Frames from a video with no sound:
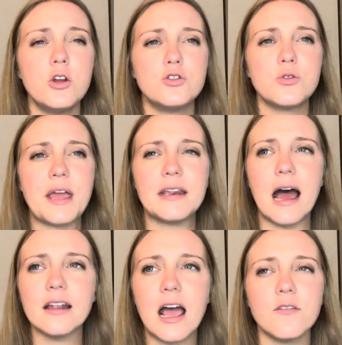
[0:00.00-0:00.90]
do they
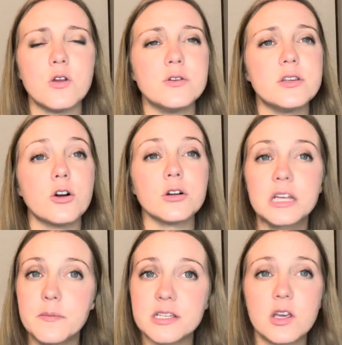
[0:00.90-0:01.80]
not have those
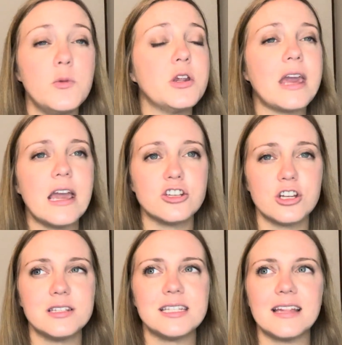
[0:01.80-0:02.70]
early
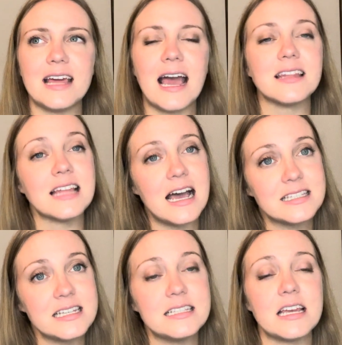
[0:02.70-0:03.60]
miscommunications that they had
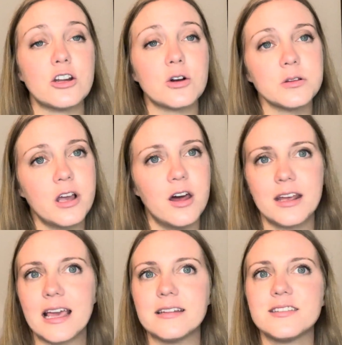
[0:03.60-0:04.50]
last season early on
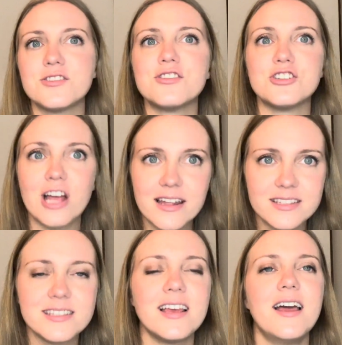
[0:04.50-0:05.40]
against the
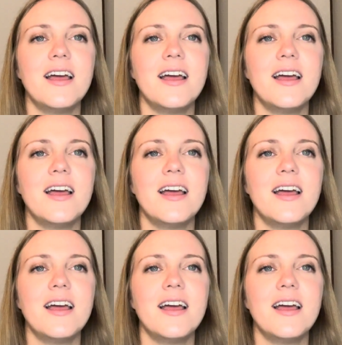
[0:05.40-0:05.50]
Jets?